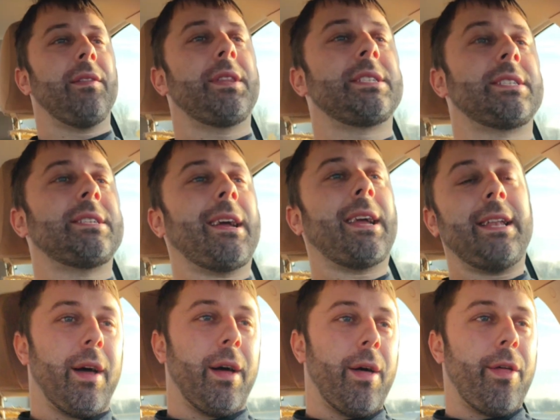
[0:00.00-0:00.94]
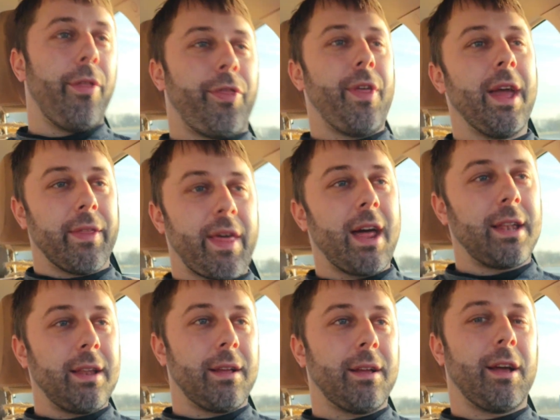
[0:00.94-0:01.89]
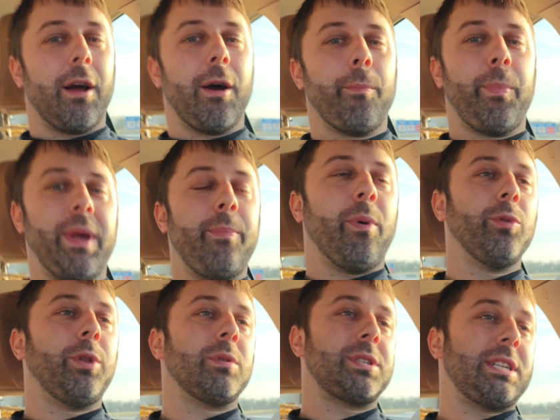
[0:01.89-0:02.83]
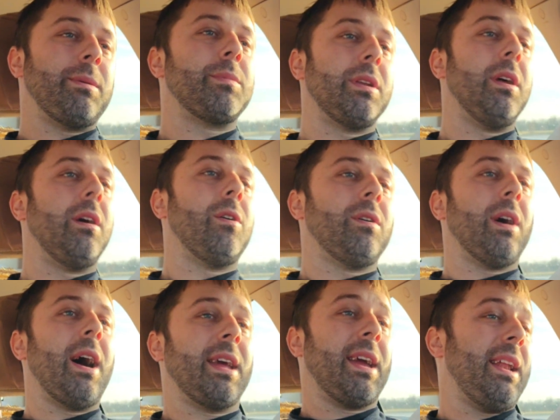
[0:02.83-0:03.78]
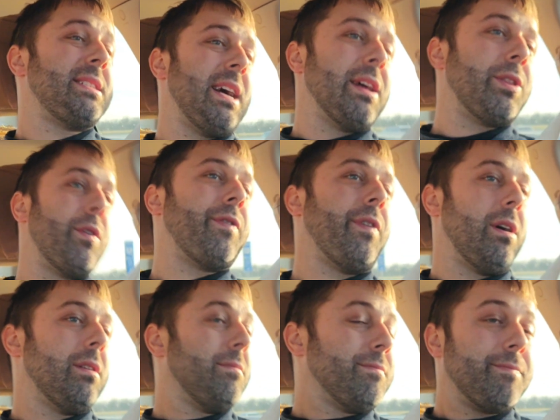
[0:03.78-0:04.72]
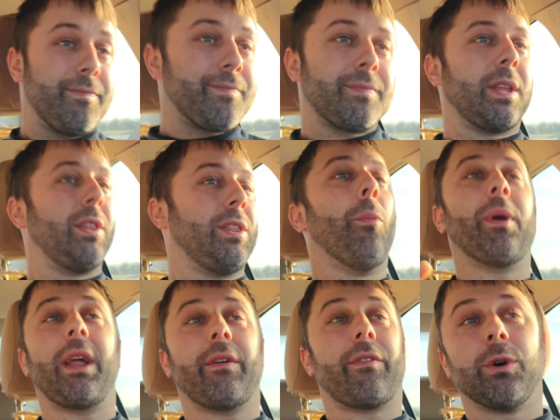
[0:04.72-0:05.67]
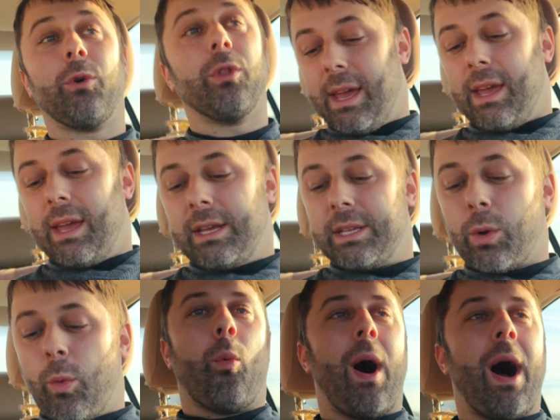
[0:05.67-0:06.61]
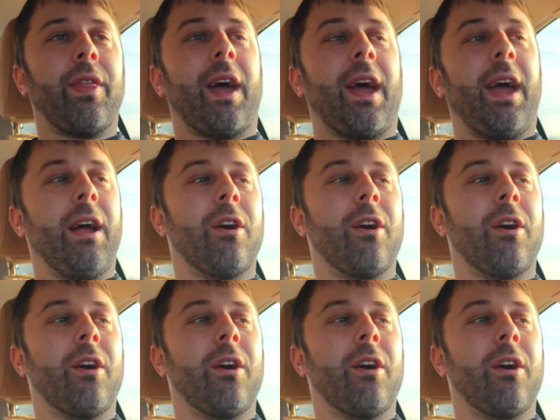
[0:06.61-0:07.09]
The second thing that people don't seem to know, and again, it's not their fault, nobody ever told them, is why the air